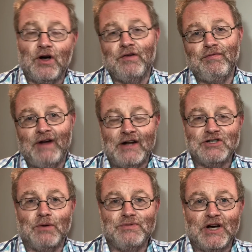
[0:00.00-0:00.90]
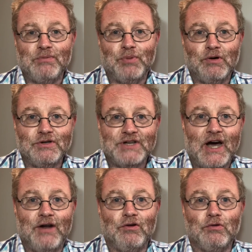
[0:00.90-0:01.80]
of flat top dipoles,
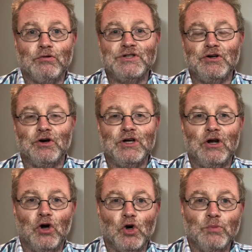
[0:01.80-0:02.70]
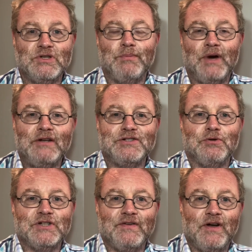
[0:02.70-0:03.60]
and of course you've got your lobes, your main
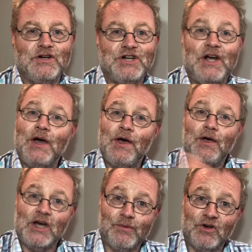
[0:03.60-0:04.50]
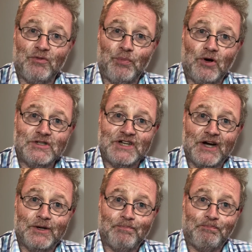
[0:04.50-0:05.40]
source of energy, coming off
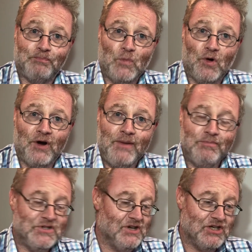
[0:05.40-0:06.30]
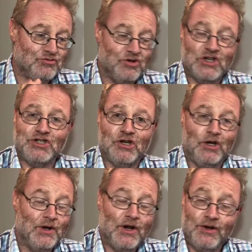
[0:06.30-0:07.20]
broadside. All right, so that's
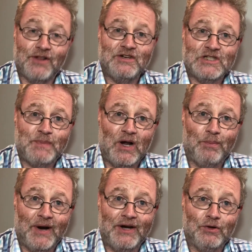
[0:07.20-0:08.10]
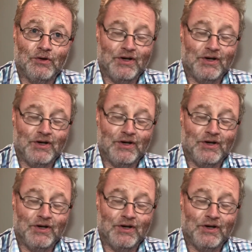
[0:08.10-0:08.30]
traditional, nothing spellbinding or